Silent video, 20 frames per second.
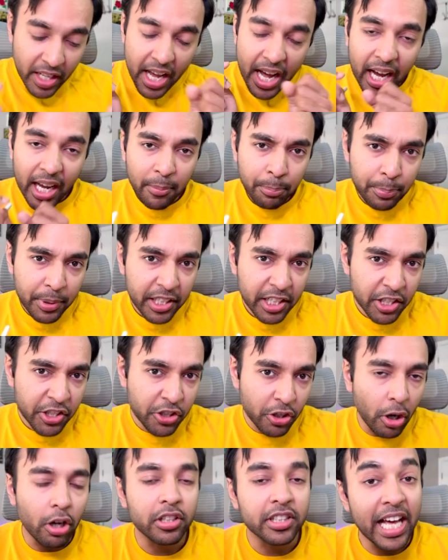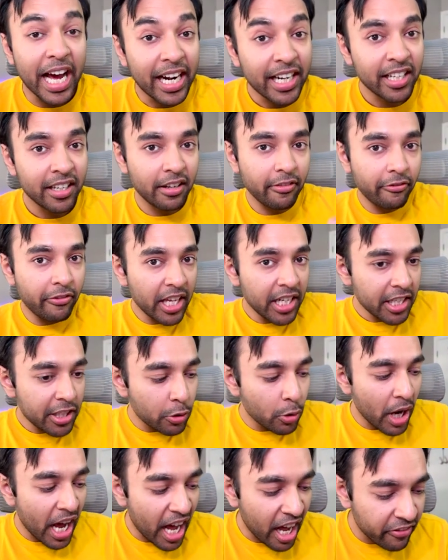I'm pretty sure that when
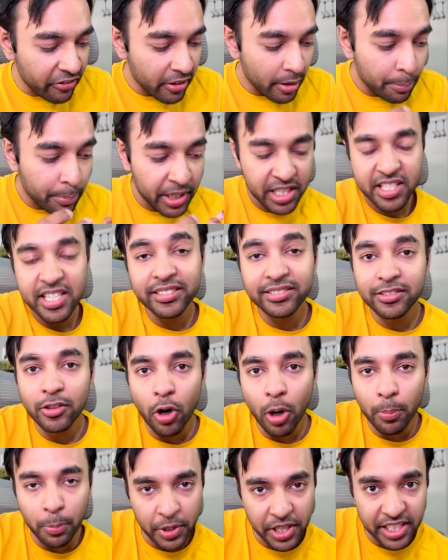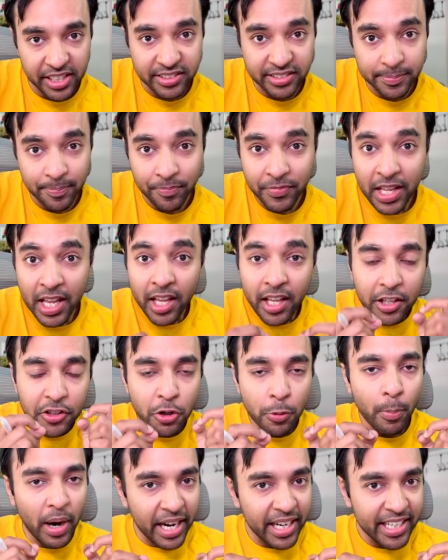you have purchased components, you
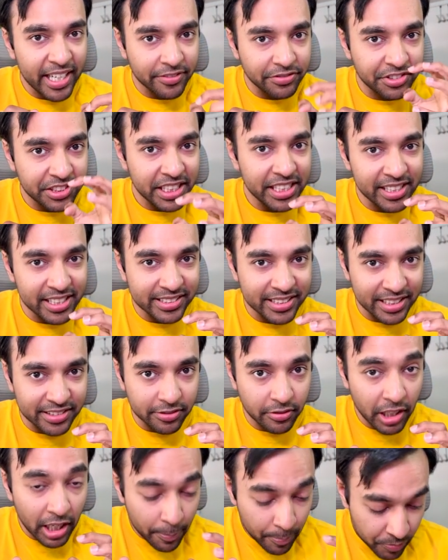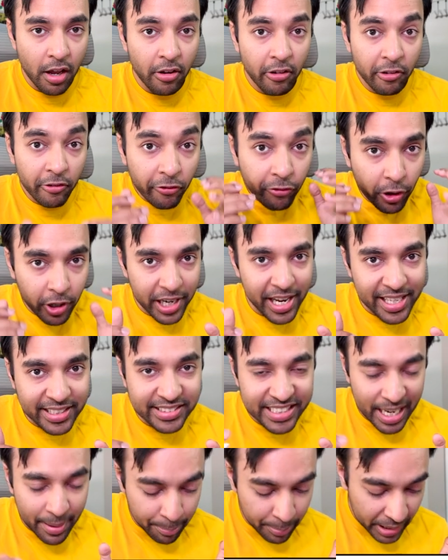might have seen this as well. For
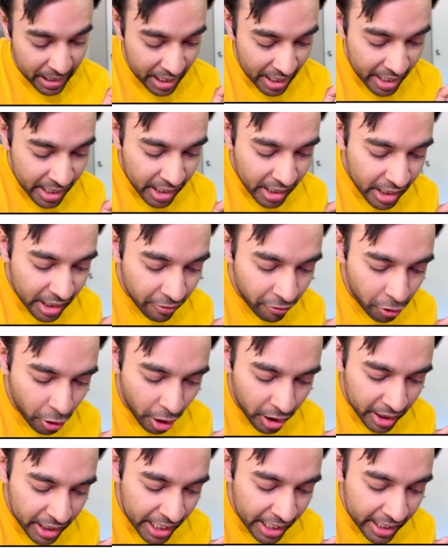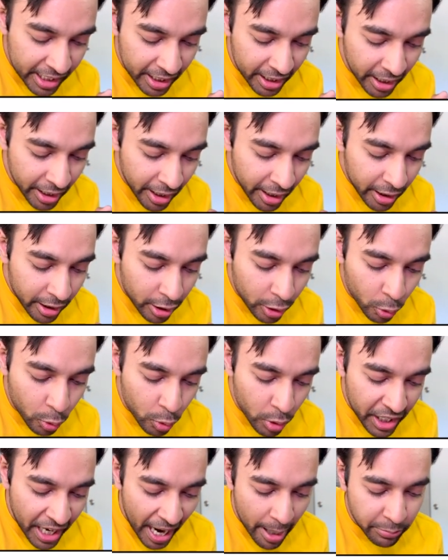example, if you are taking two
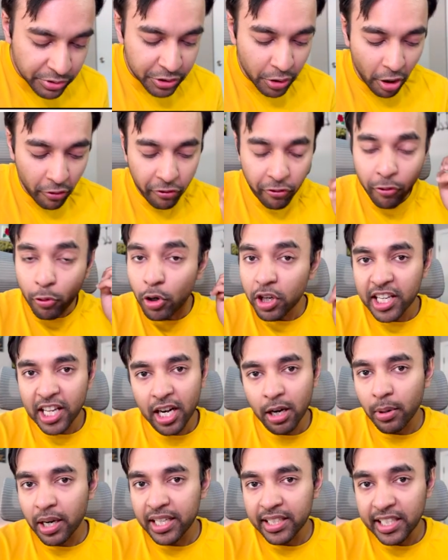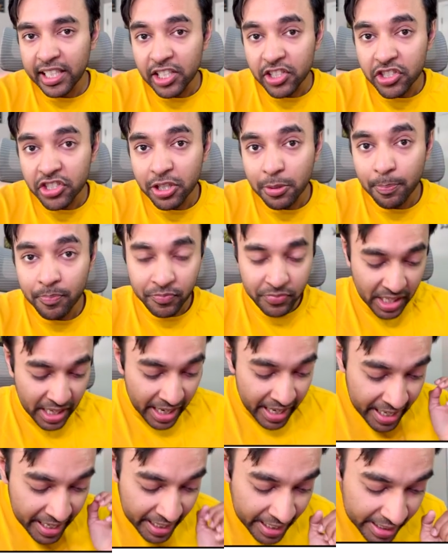RAMs of four terabyte each,
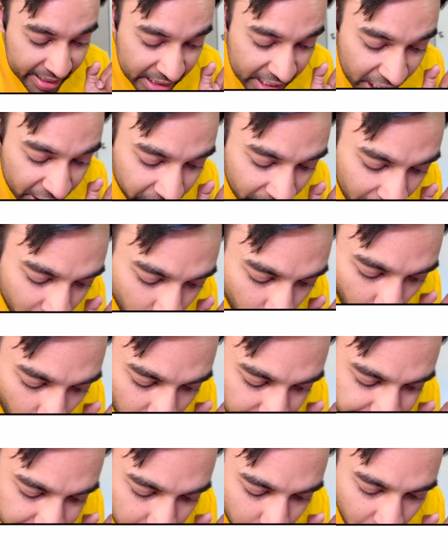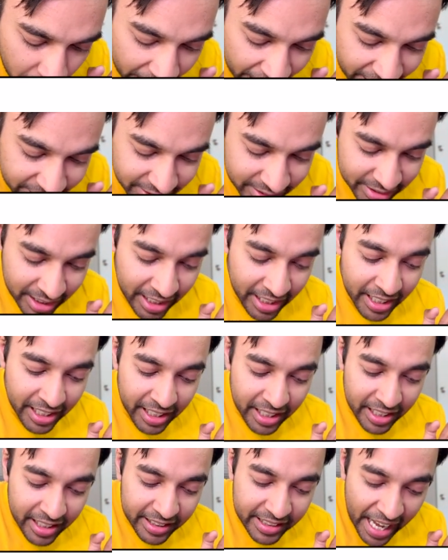they will cost you less
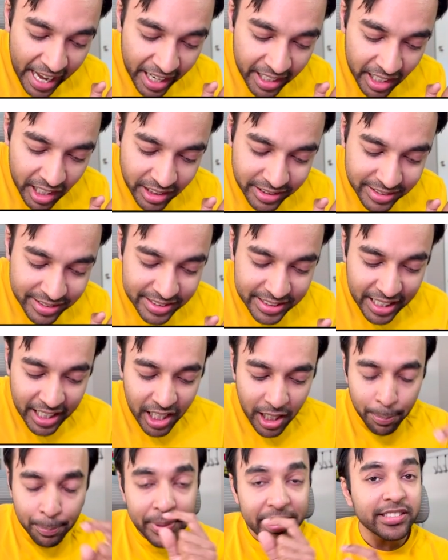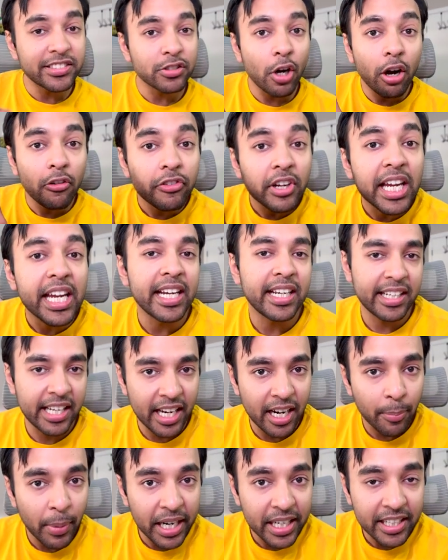than a single piece of eight
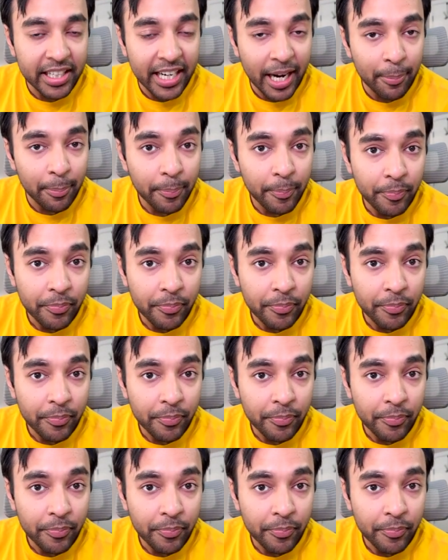terabyte RAM.